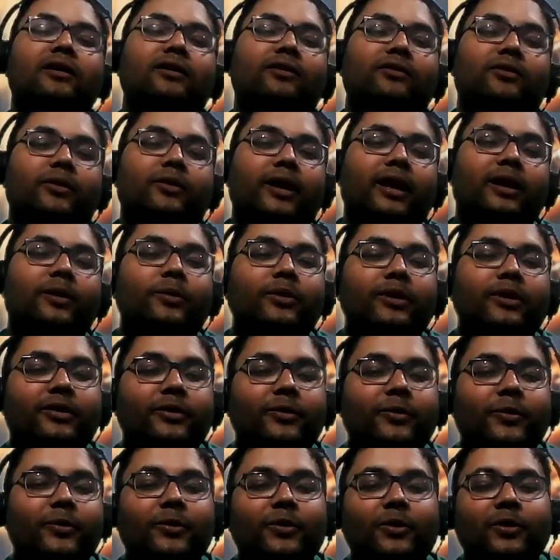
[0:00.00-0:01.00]
so calculate
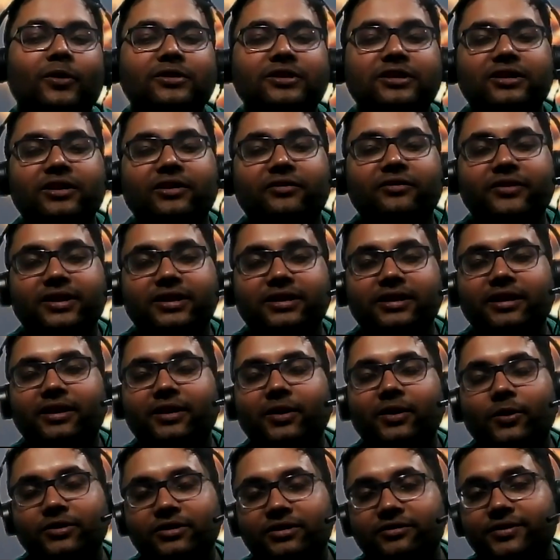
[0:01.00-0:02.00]
your own
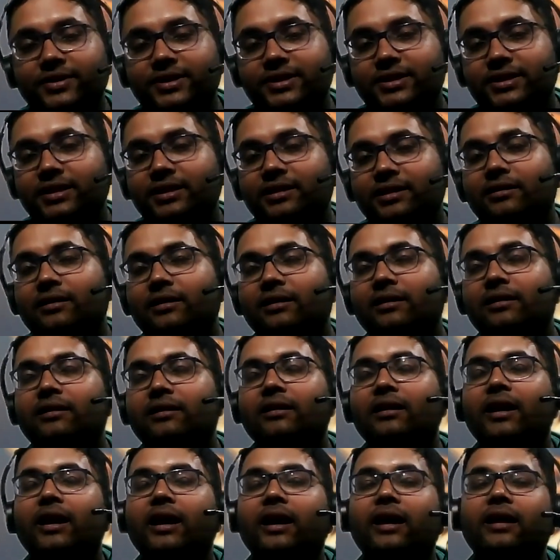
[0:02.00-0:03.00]
longevity,
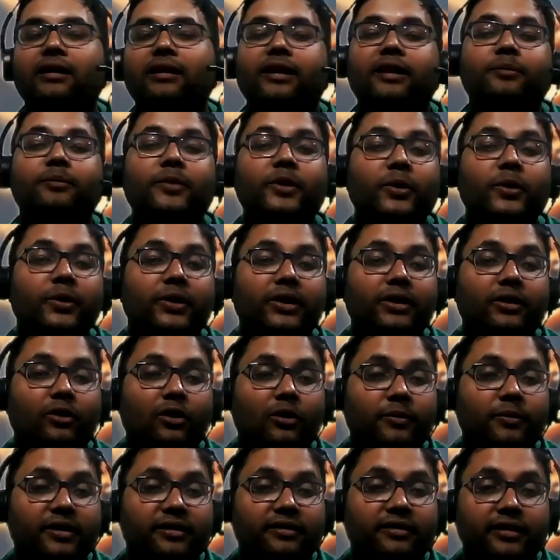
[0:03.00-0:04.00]
and let me know in the
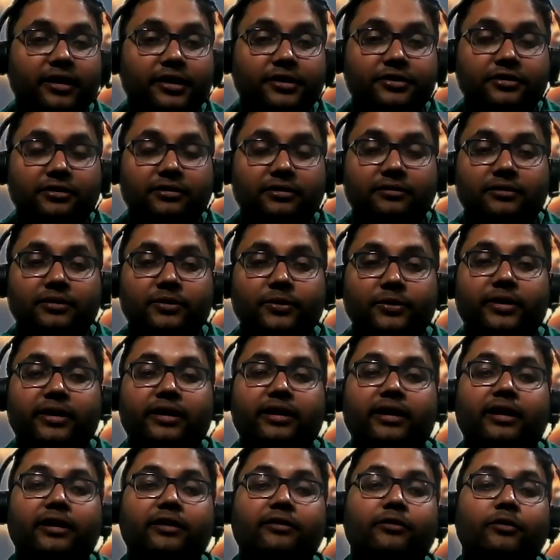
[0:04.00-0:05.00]
comment section.
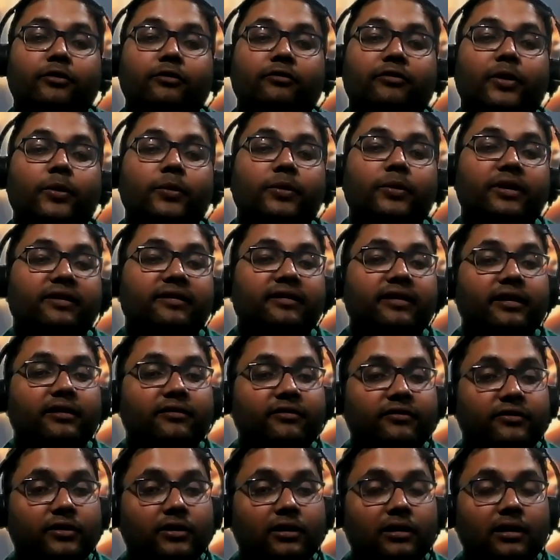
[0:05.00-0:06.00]
Okay, and if you found this
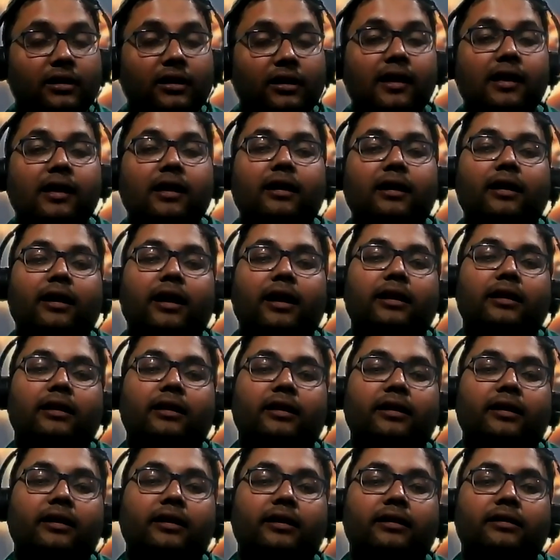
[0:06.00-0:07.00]
helpful,
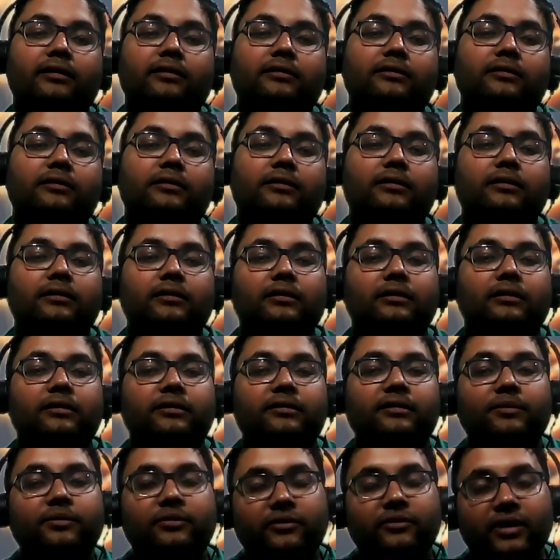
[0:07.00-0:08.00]
kindly
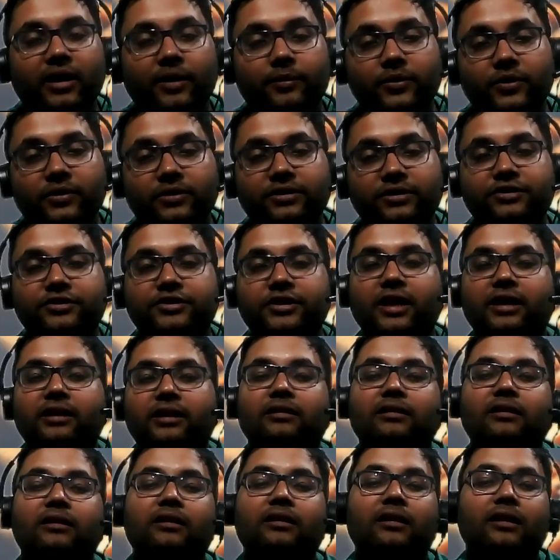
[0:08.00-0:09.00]
subscribe to this
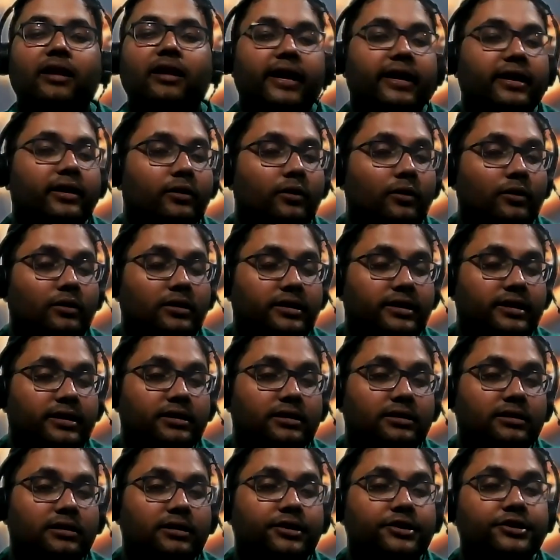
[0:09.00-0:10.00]
channel, like the
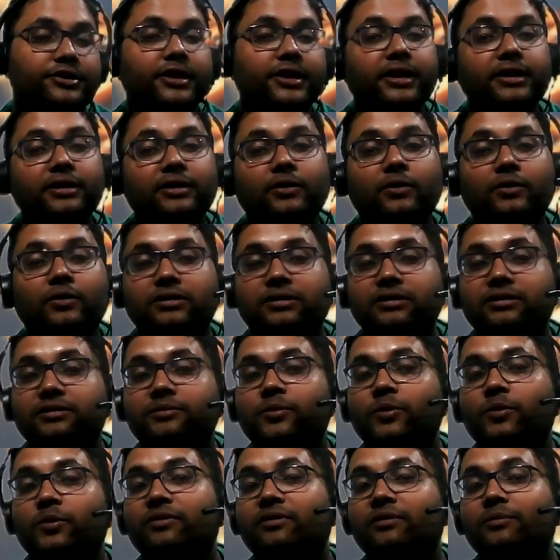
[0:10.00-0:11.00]
content, share the content
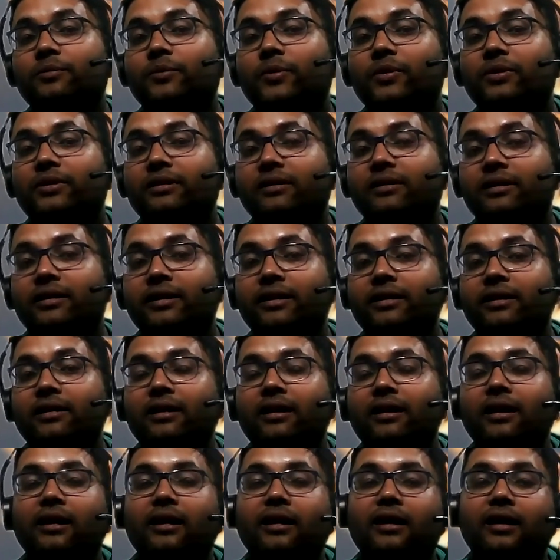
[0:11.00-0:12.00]
most importantly,
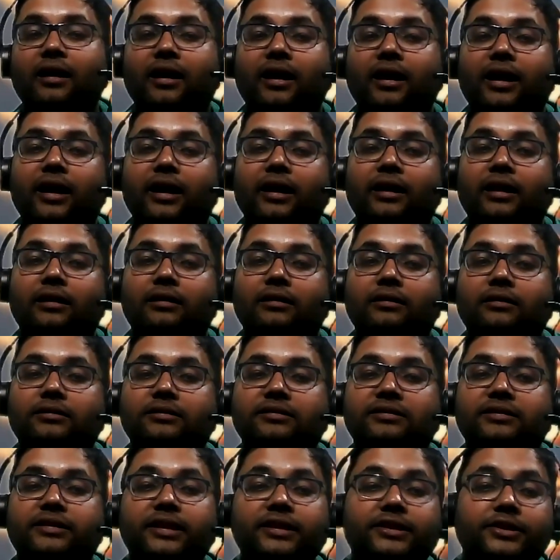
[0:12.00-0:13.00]
and
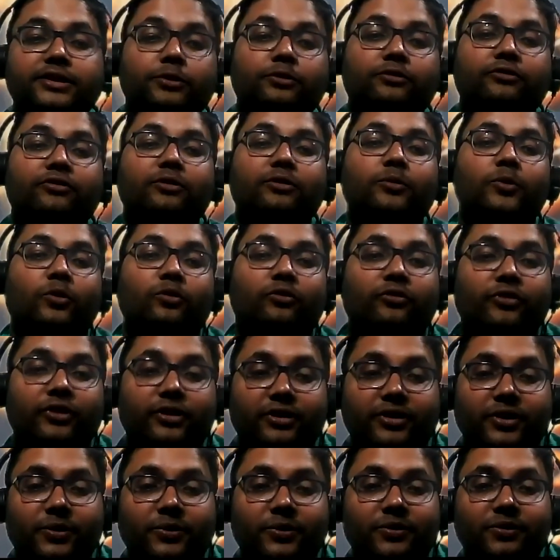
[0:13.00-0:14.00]
stay tuned for more
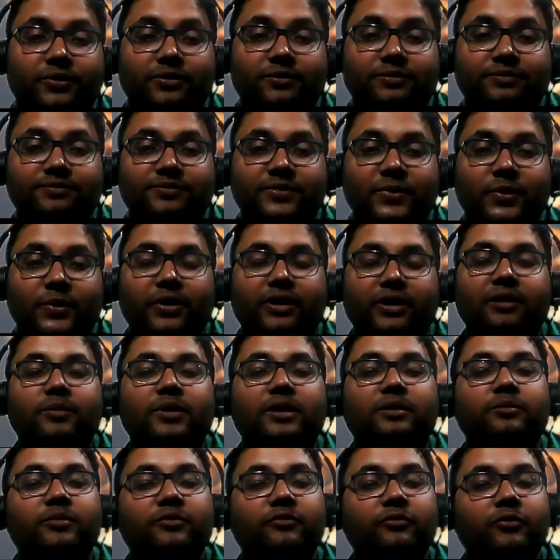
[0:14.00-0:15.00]
videos. Okay,
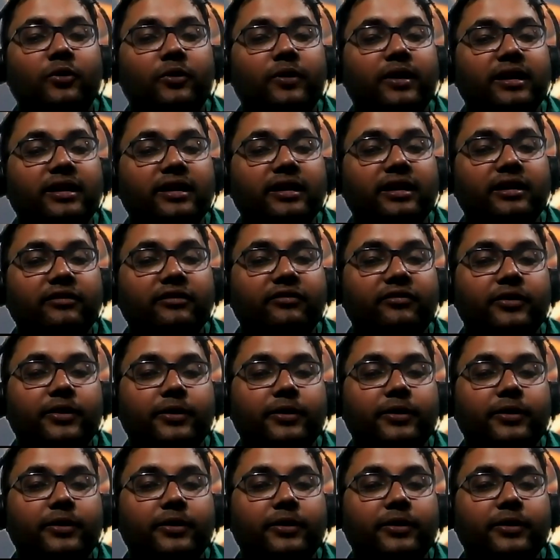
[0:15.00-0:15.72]
but before I leave,